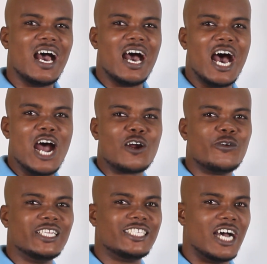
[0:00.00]

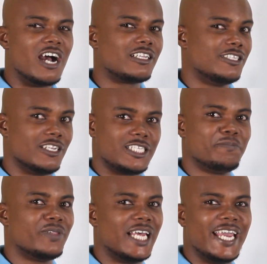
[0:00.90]
Hungry dog
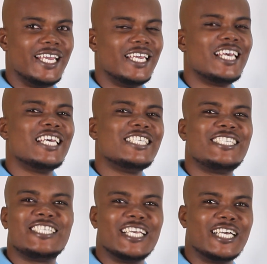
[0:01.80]
doesn't play.
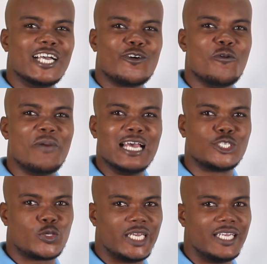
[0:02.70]
Chien grand goût pas
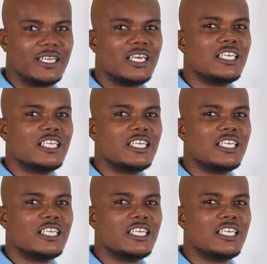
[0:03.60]
jouer.